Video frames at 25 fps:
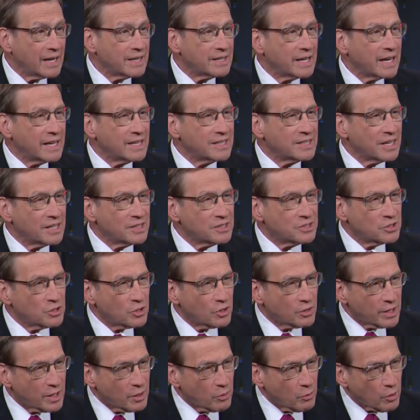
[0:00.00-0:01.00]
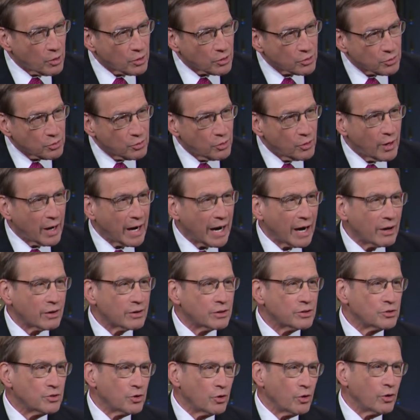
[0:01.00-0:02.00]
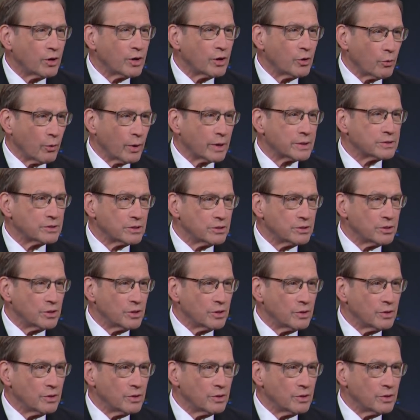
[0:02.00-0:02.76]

And, and until they work through how to do it and what to do,